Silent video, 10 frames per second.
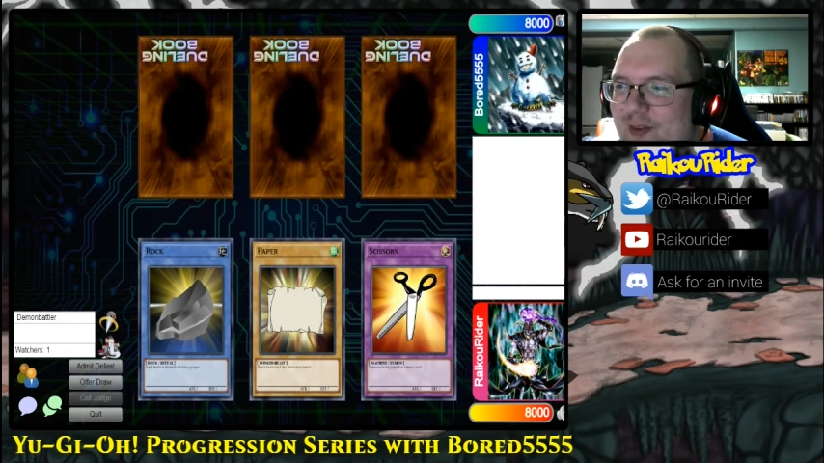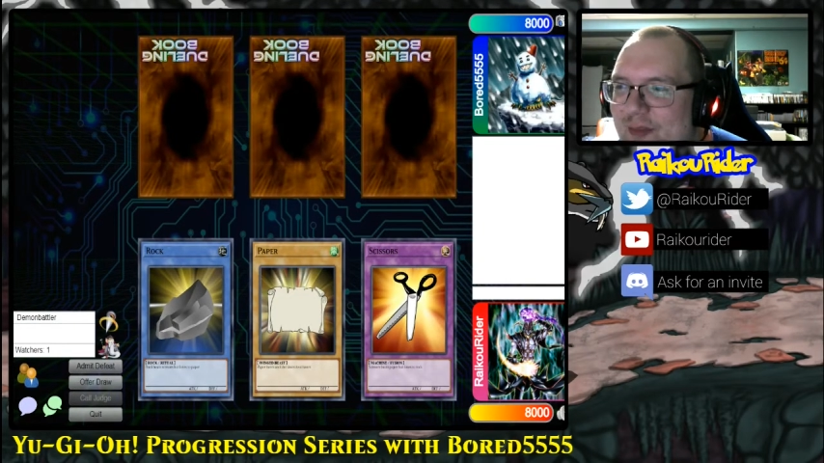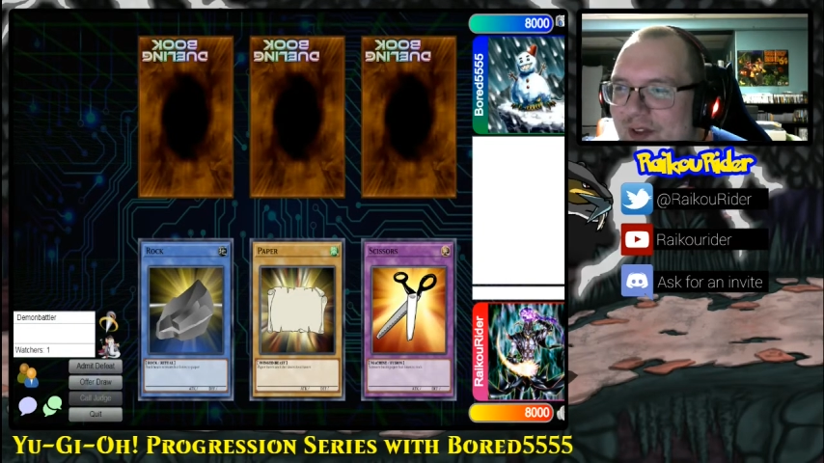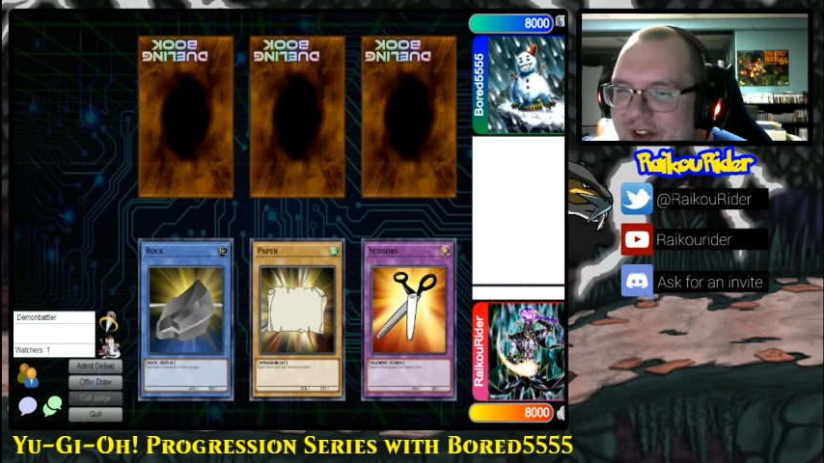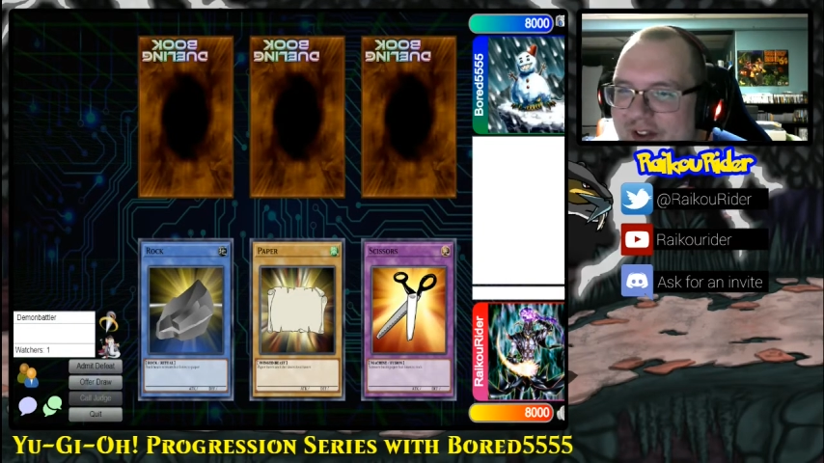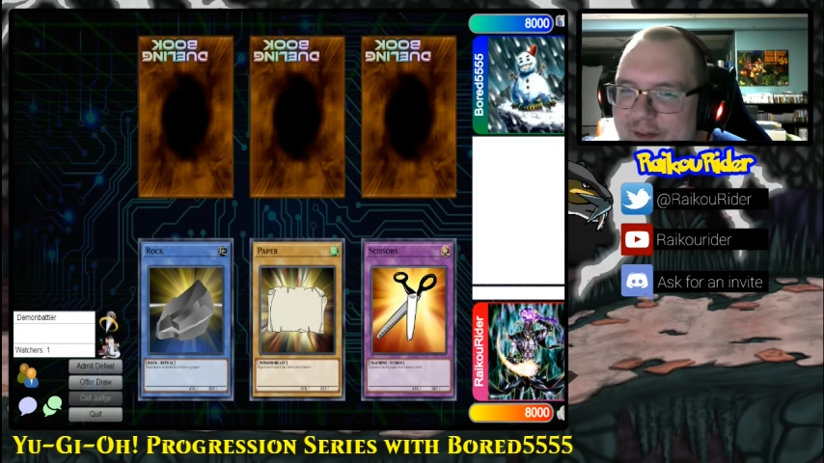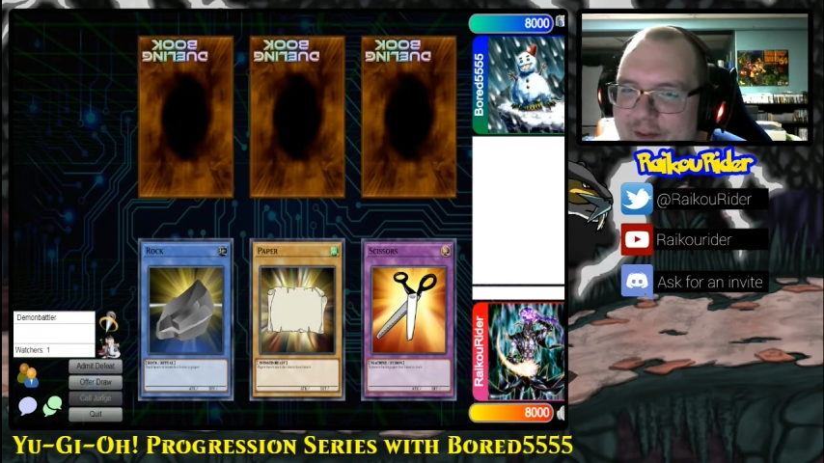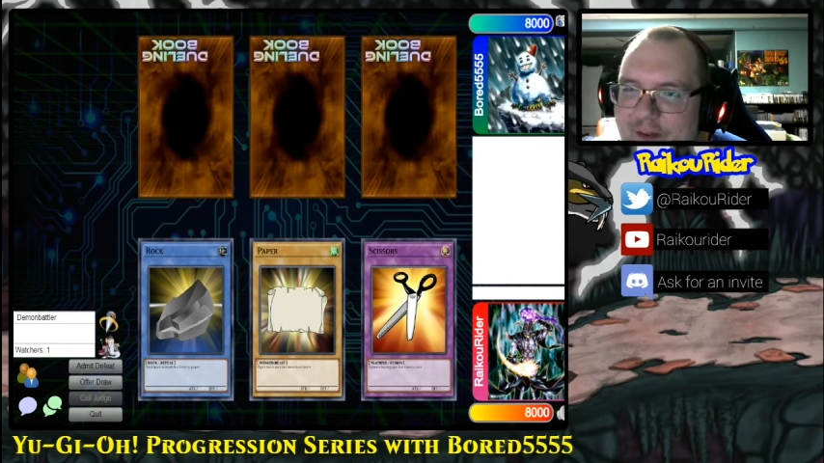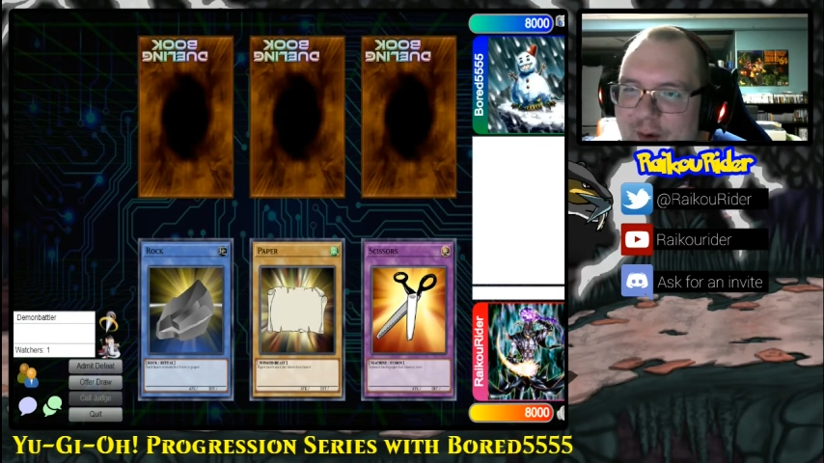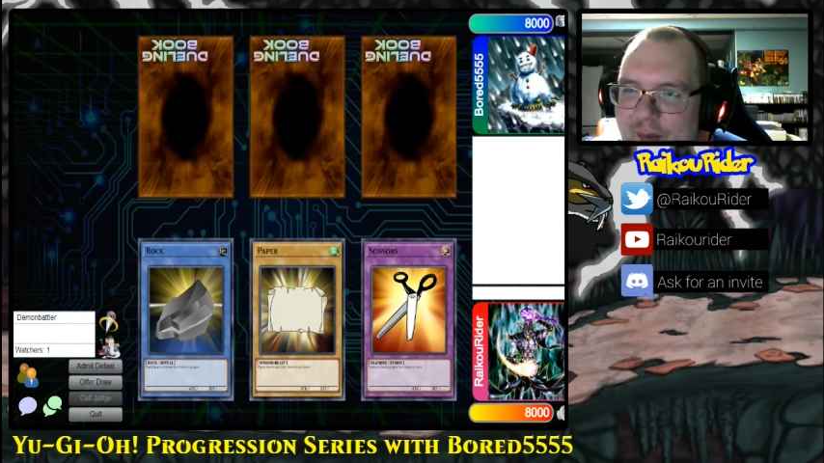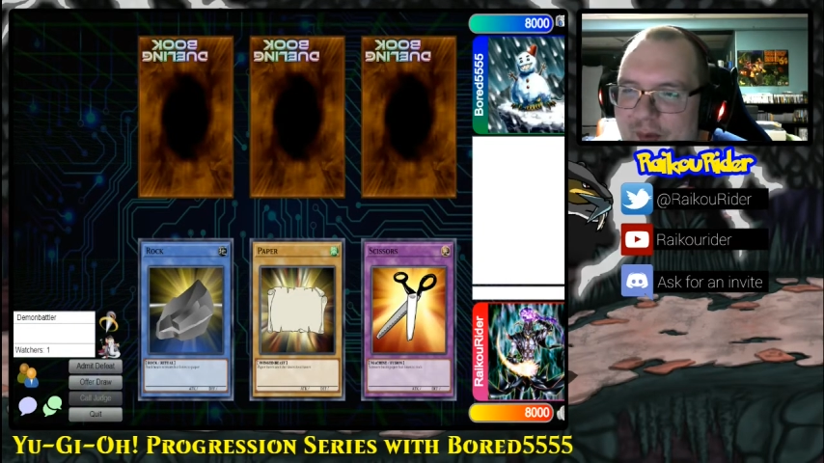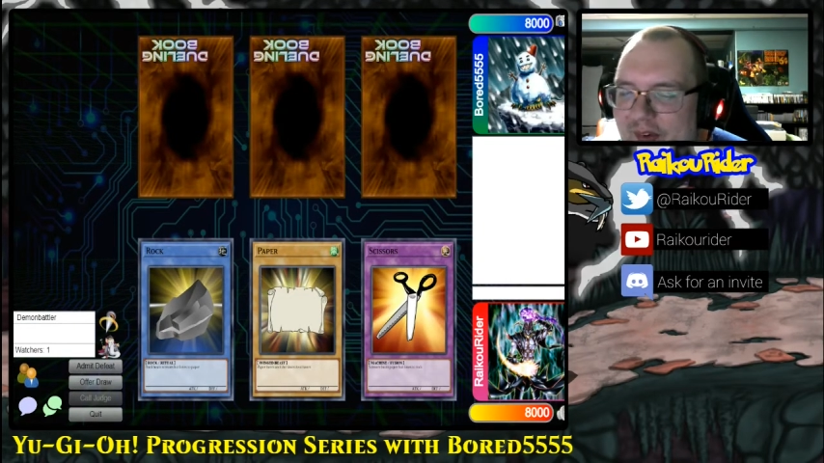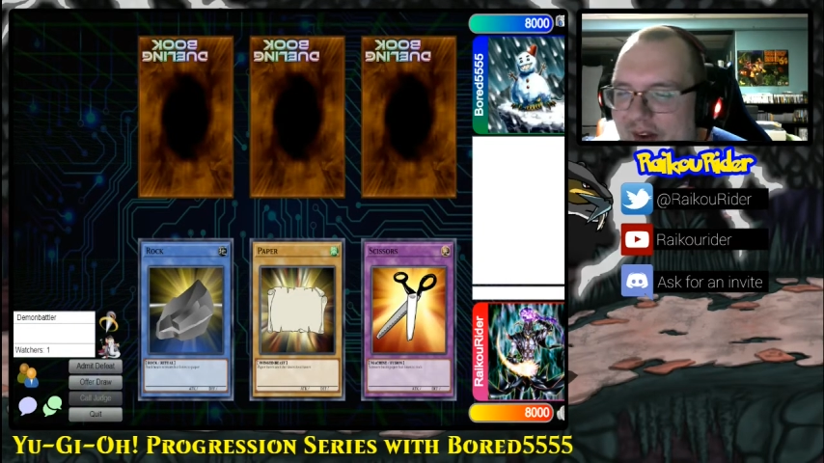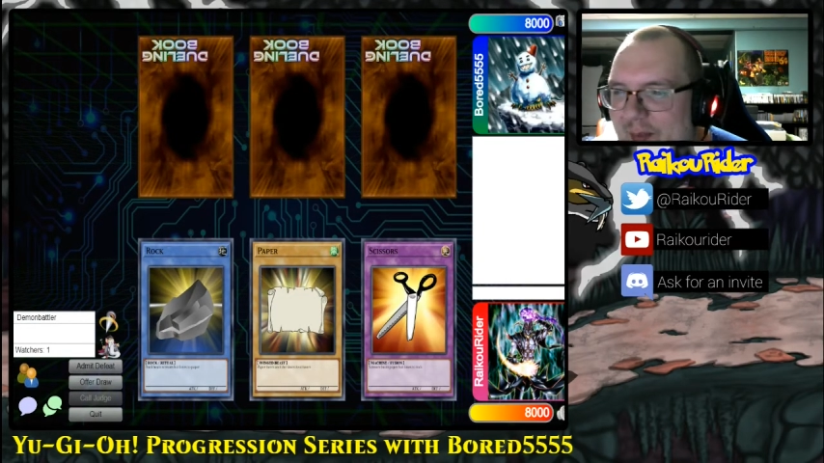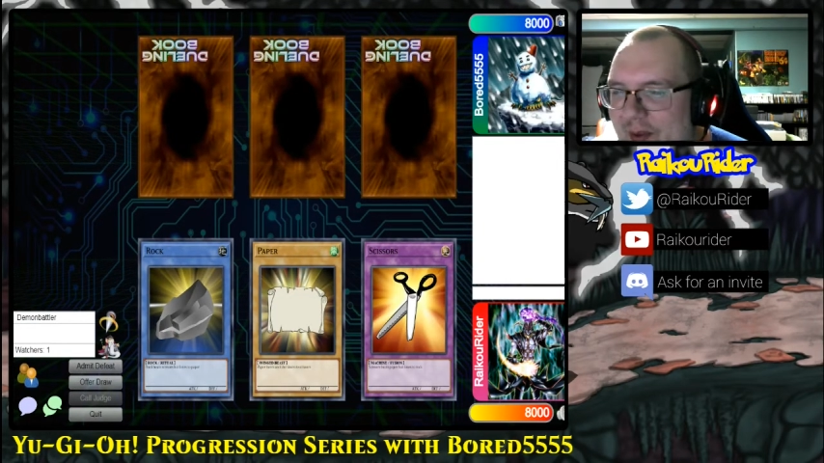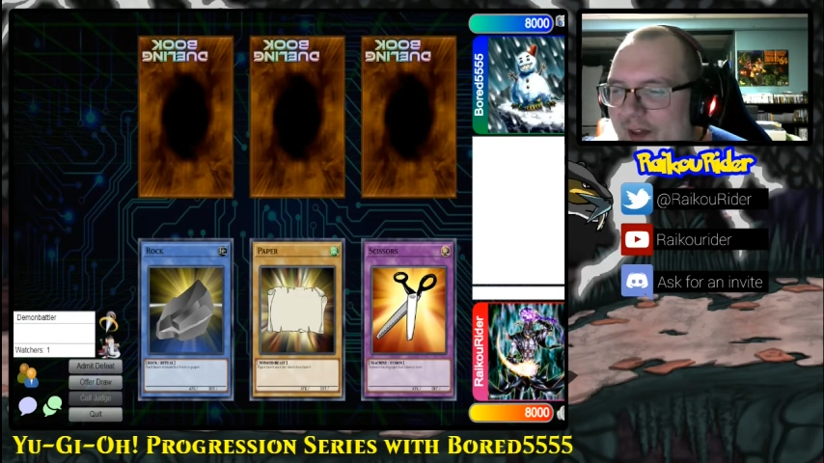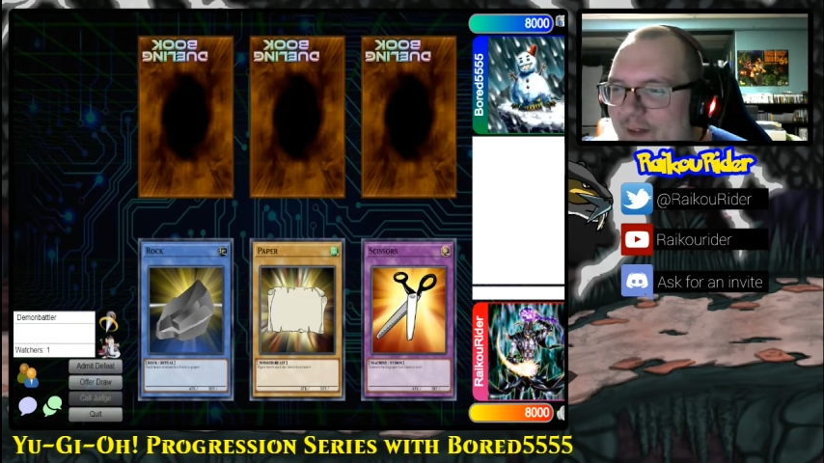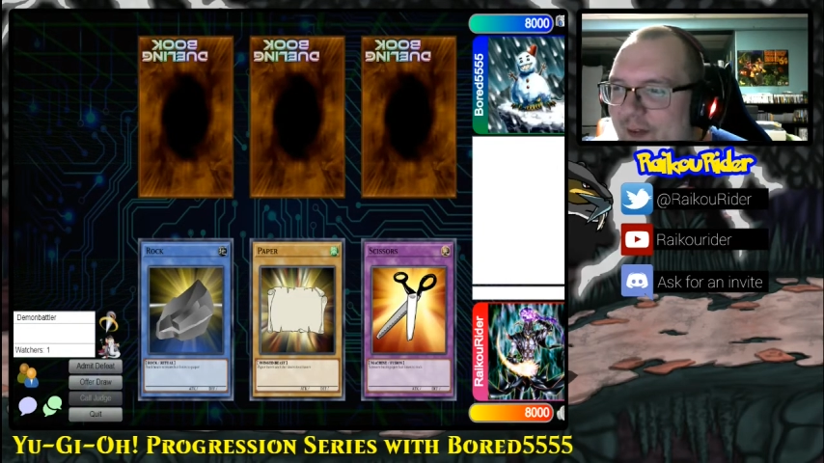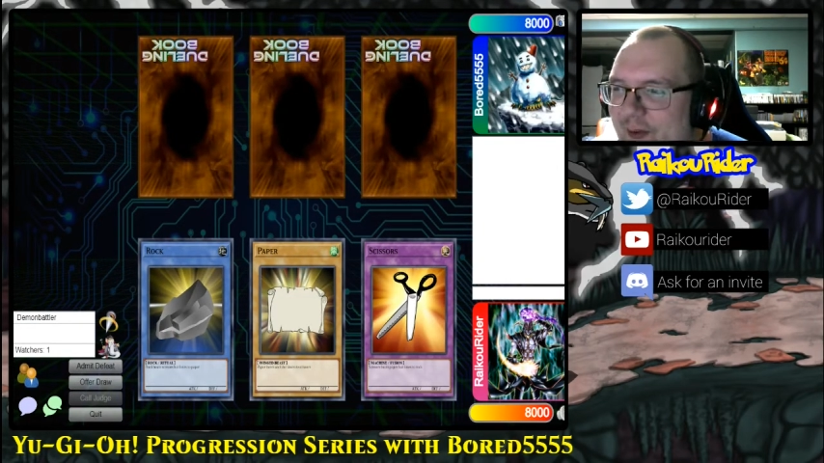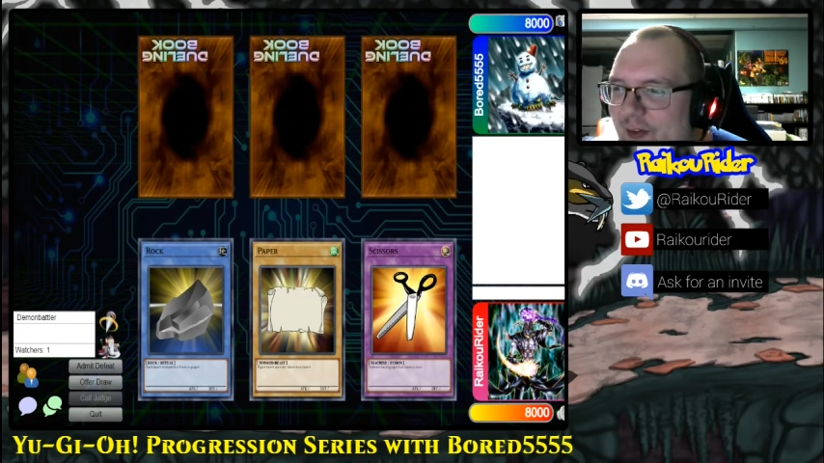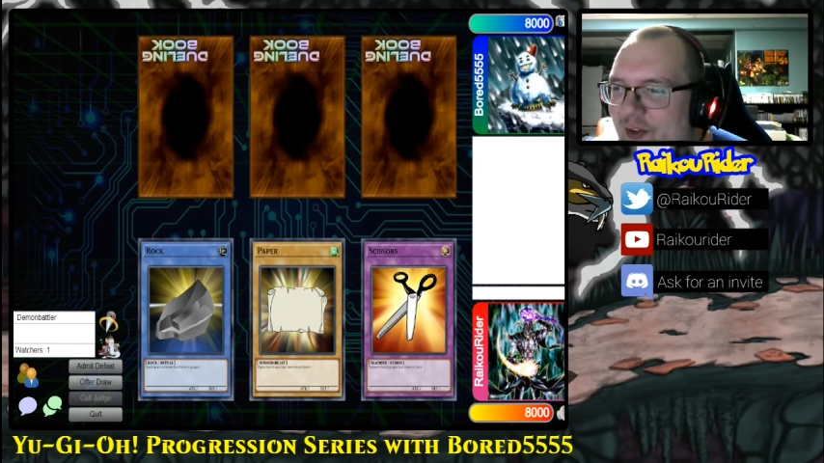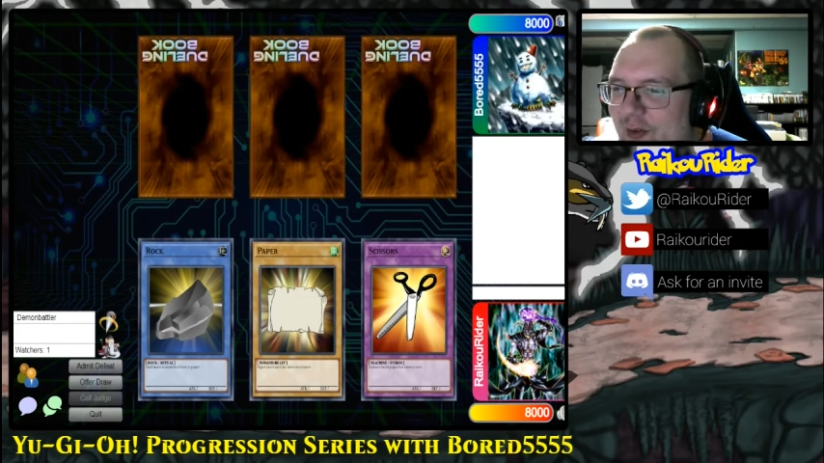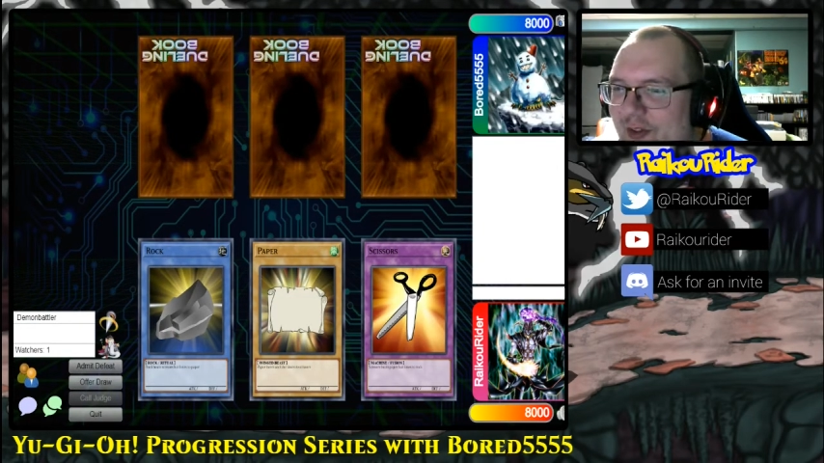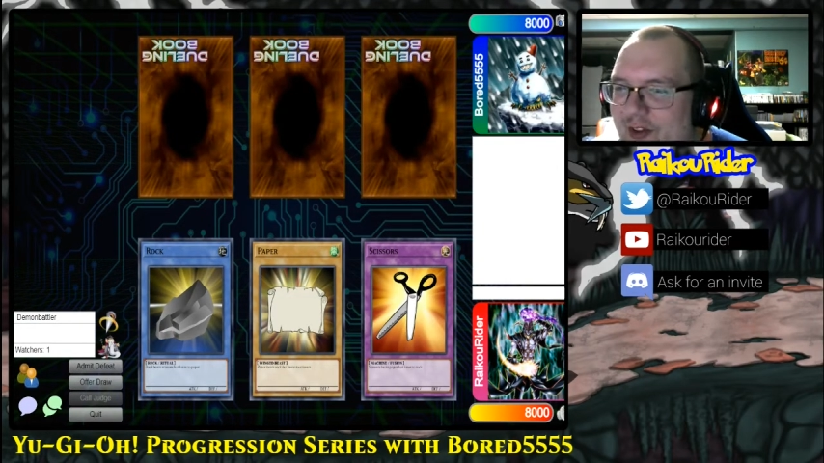I'm looking forward to it.